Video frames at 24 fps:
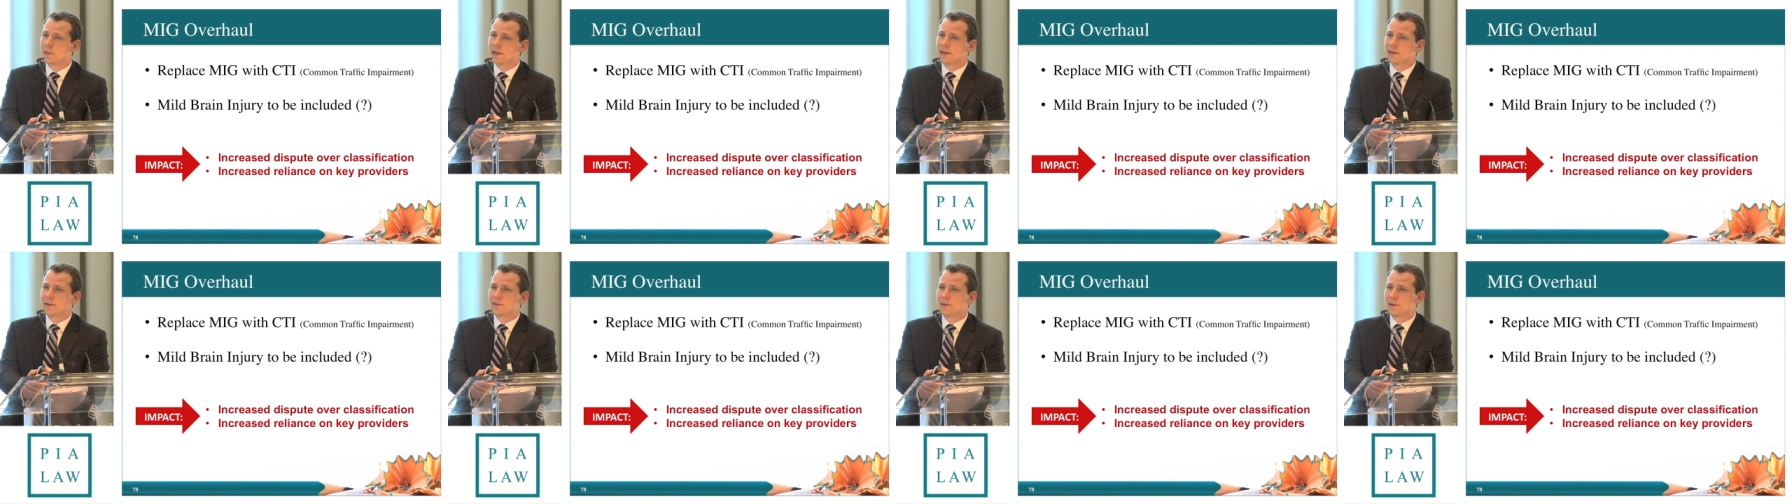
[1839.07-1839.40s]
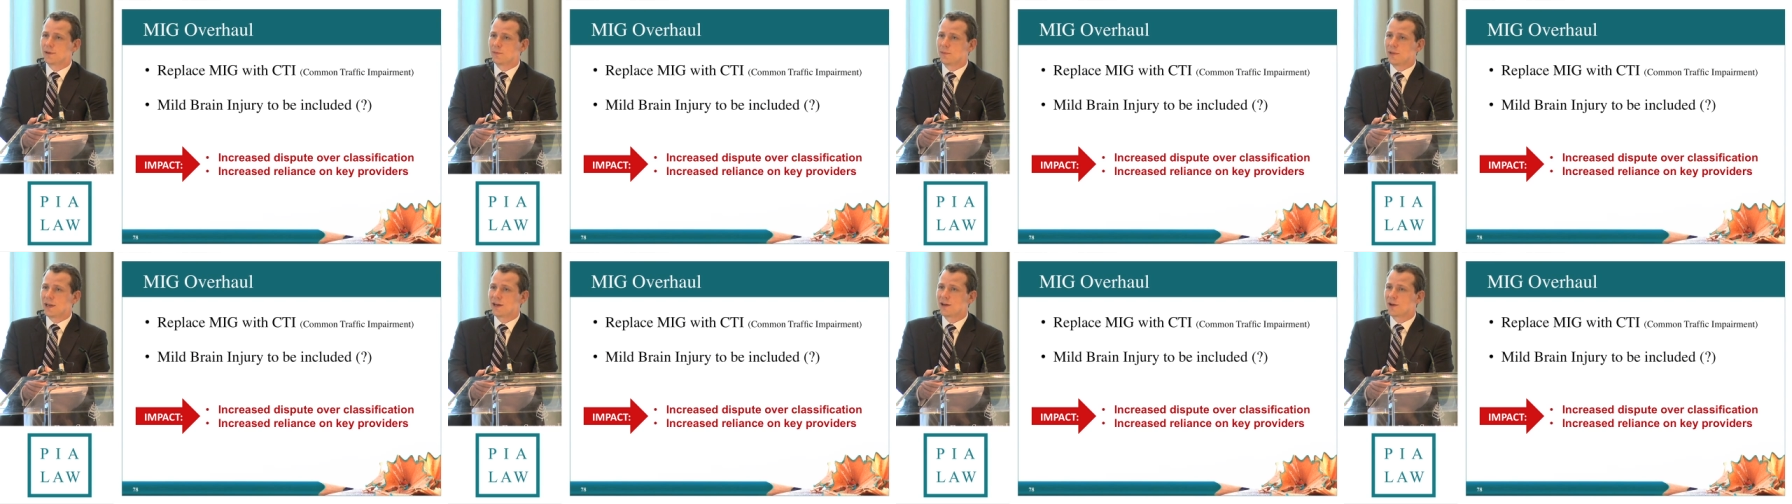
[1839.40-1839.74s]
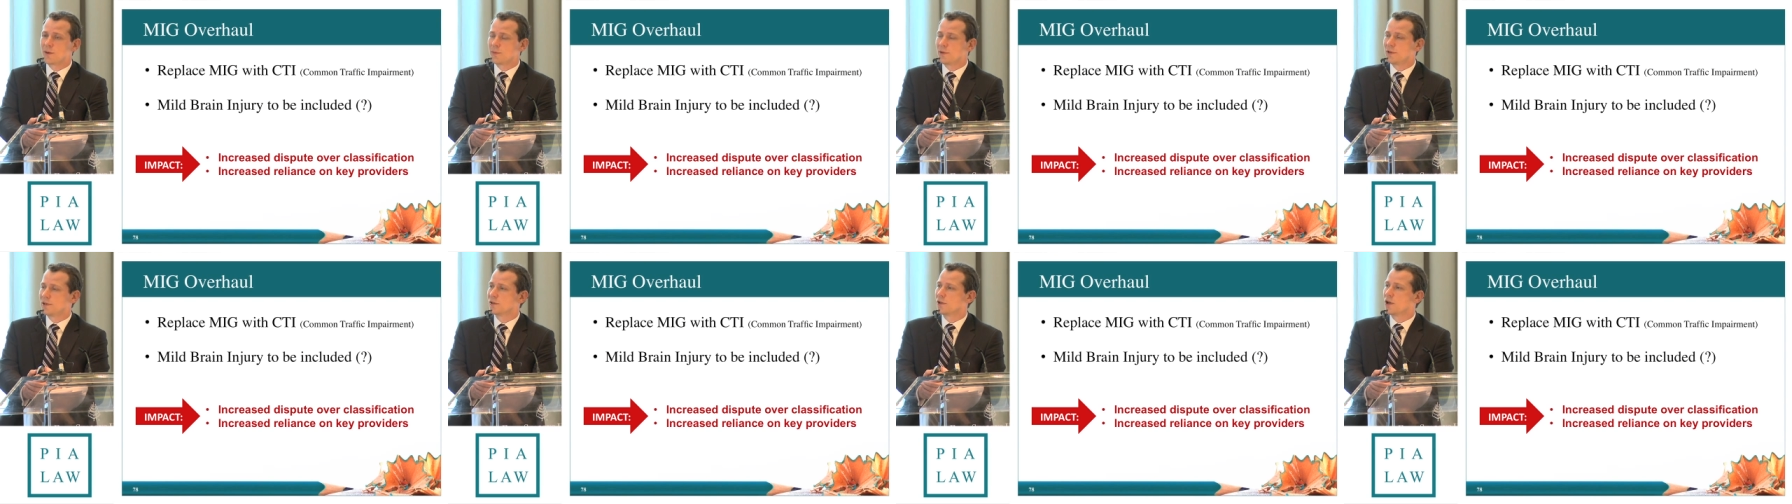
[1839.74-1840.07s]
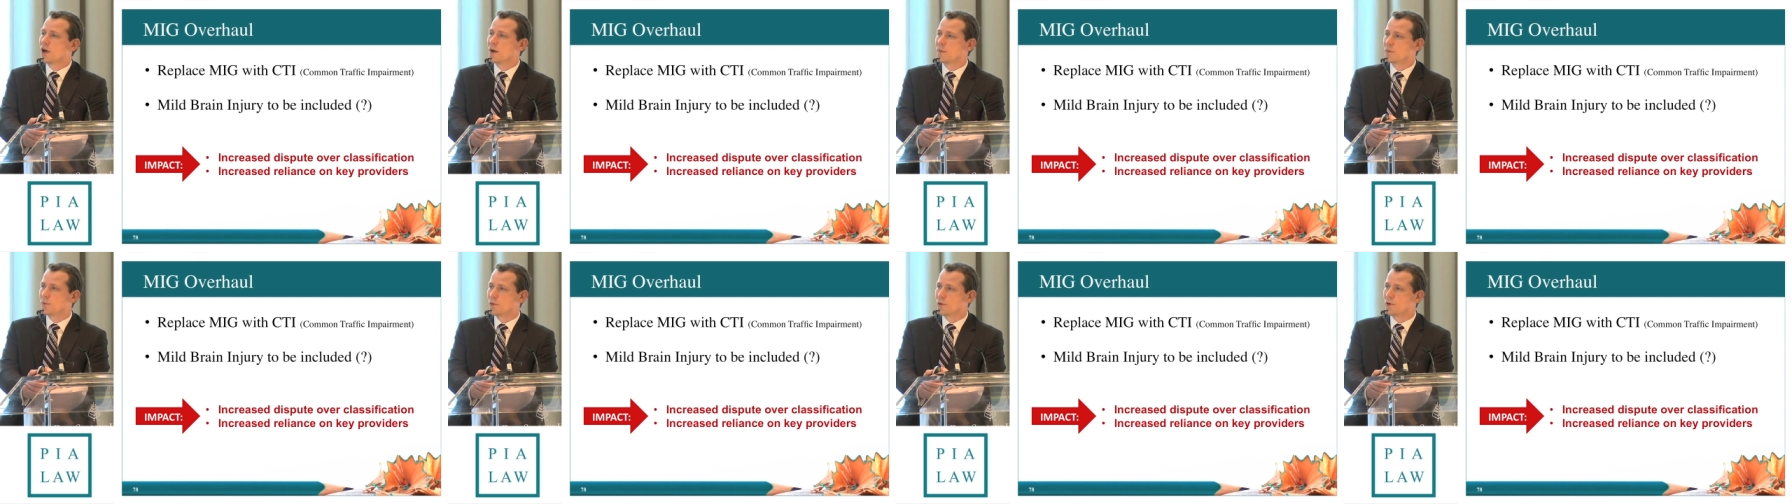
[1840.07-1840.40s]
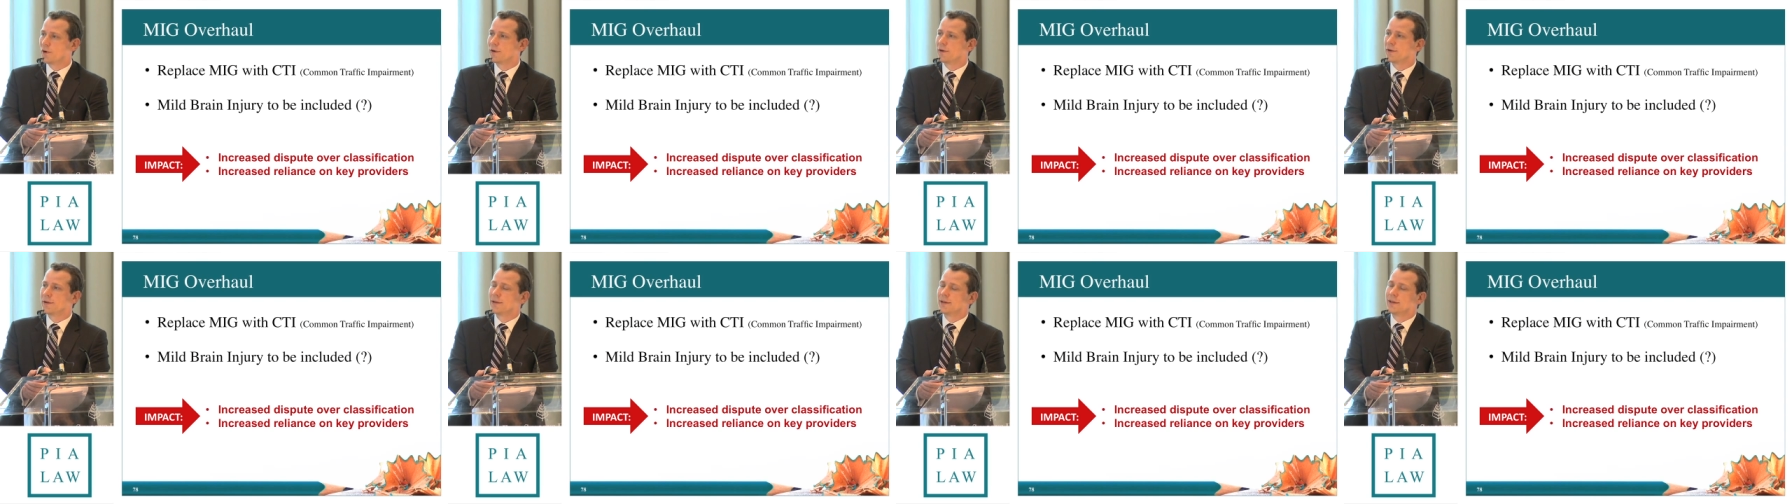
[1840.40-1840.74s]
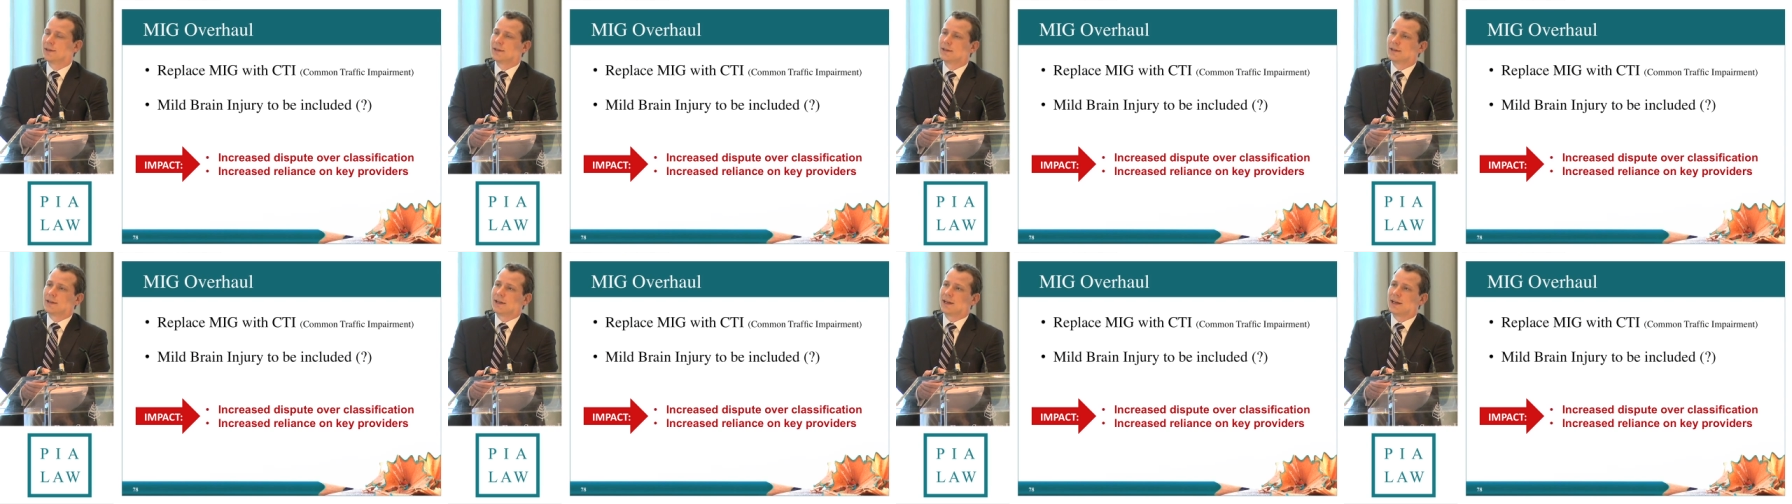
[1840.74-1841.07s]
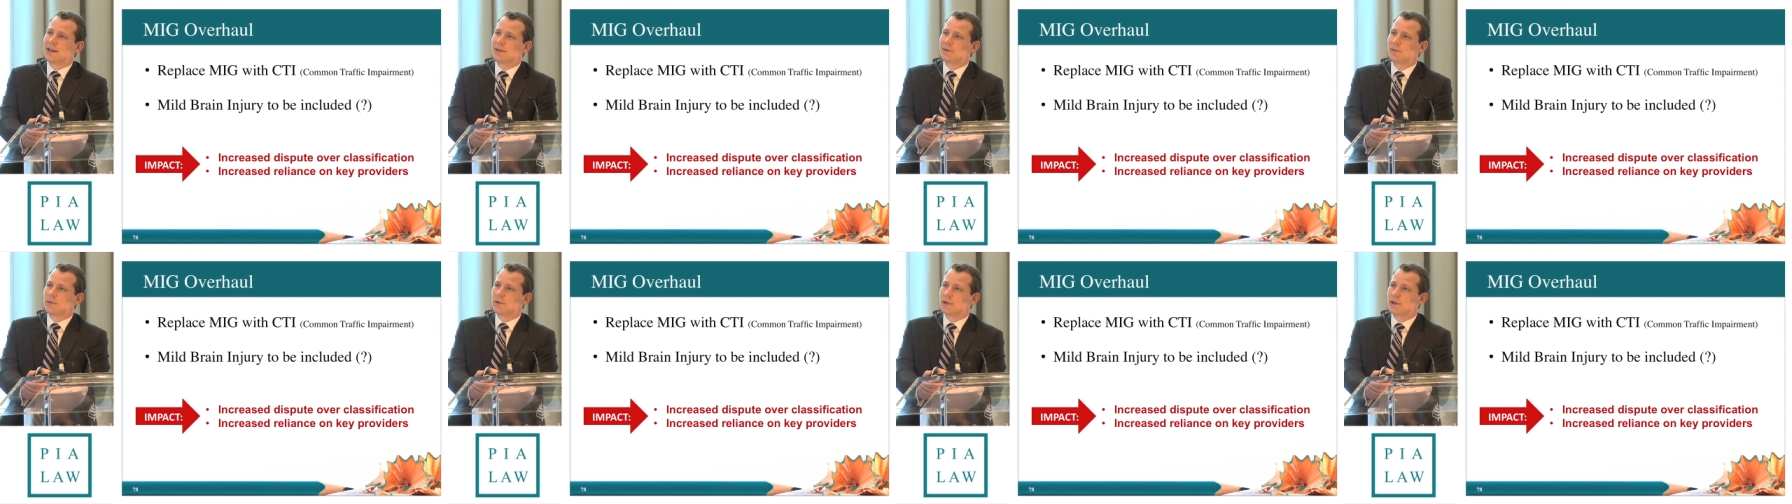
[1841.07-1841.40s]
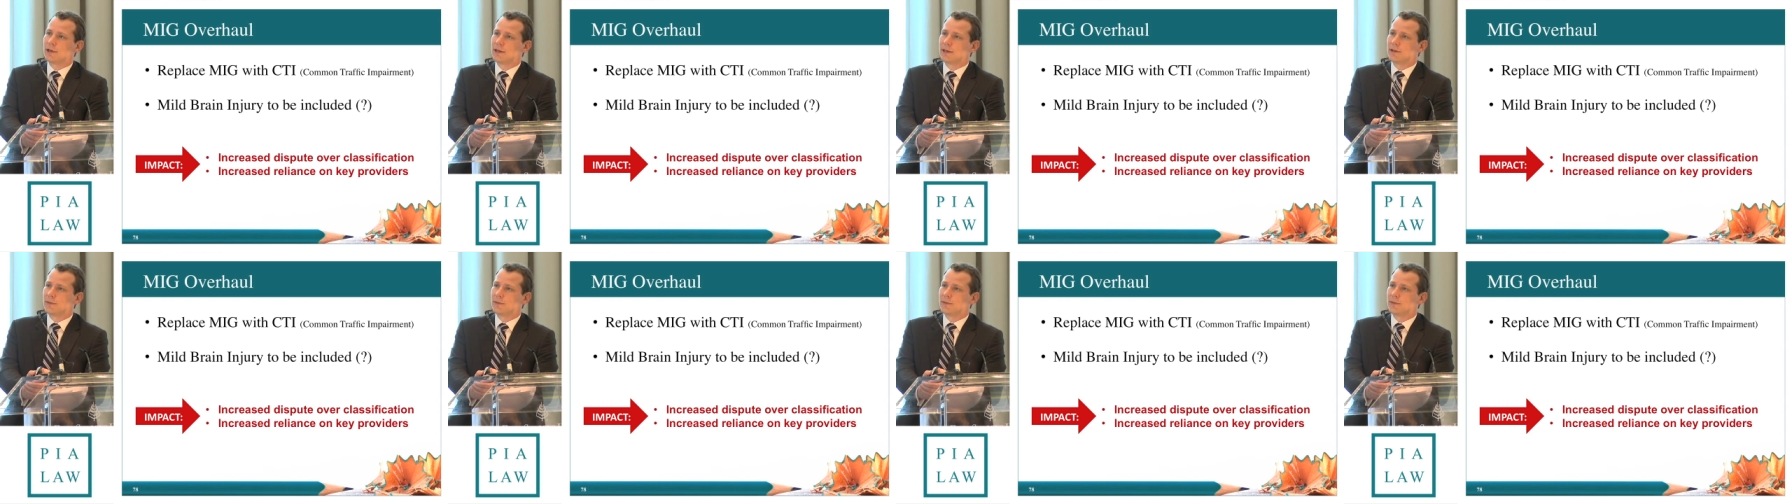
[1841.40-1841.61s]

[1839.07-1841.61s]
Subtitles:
but it may not be a lot more. And